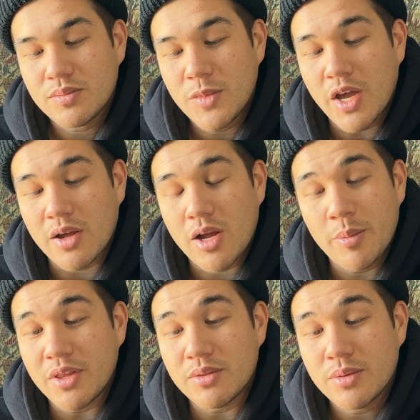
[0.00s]
Yeah, I
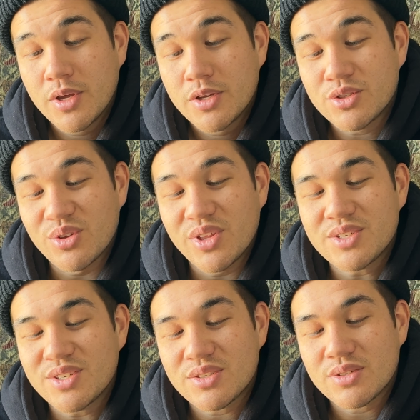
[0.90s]
mean, so
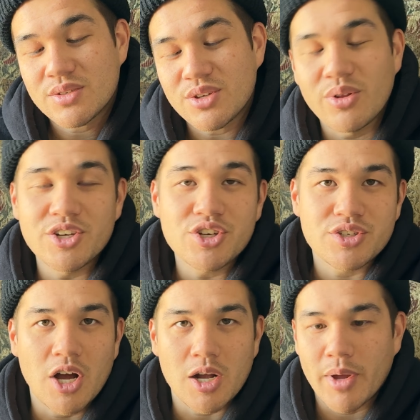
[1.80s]
let's
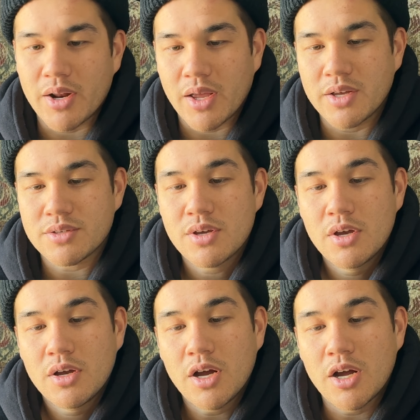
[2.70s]
just talk about it, guys.
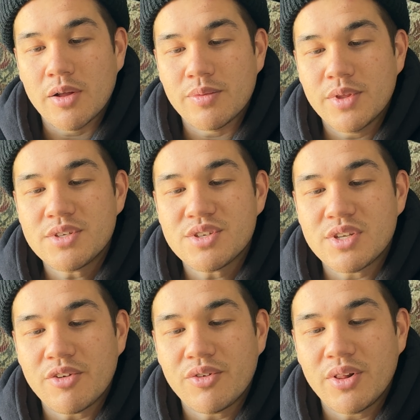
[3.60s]
This is
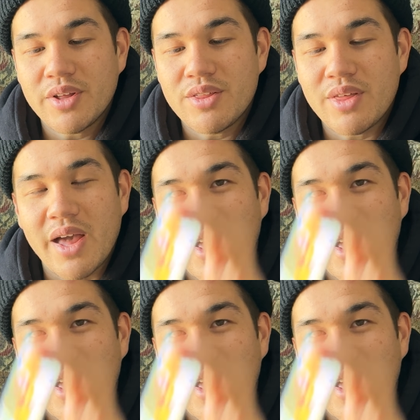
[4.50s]
definitely the